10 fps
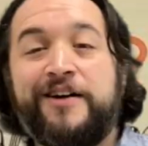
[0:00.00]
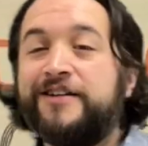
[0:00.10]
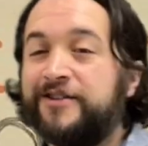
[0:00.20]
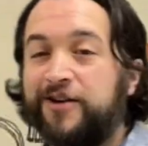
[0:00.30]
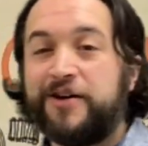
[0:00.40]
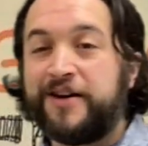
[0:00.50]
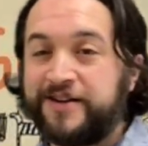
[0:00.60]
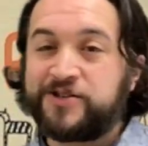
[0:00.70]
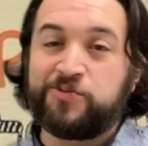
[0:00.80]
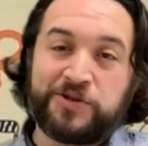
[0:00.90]
Learning
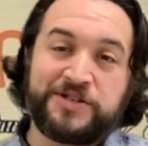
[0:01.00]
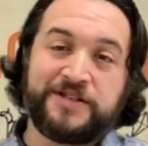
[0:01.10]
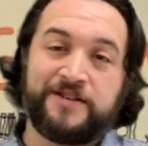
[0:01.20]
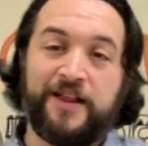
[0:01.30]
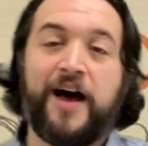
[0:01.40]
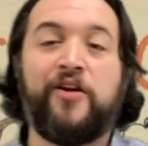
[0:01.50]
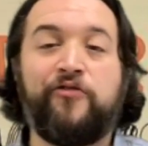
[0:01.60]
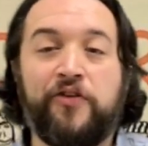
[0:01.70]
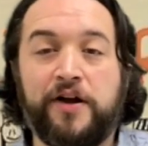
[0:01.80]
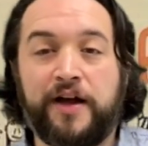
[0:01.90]
instruments is a lot of
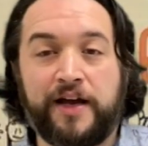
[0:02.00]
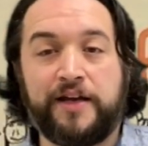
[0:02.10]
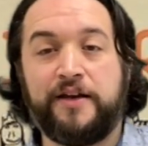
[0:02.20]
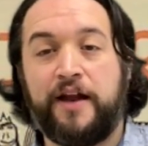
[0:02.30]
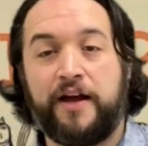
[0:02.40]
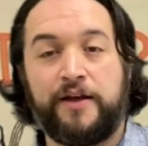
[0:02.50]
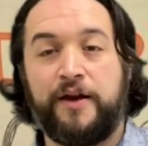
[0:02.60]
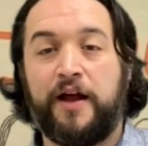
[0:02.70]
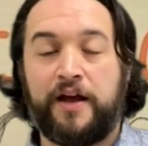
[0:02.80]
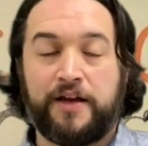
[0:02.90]
fun. I
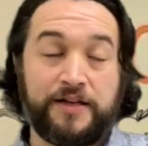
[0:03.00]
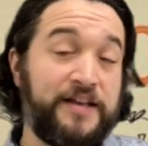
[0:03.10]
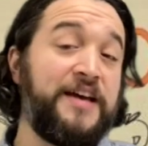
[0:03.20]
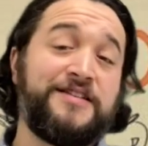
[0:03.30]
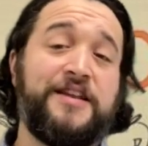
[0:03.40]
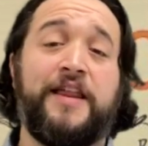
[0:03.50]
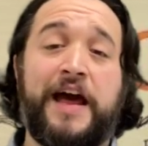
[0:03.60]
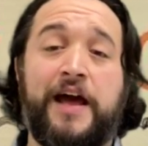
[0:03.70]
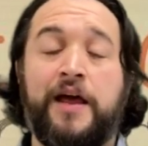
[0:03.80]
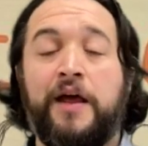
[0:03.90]
can attest to that.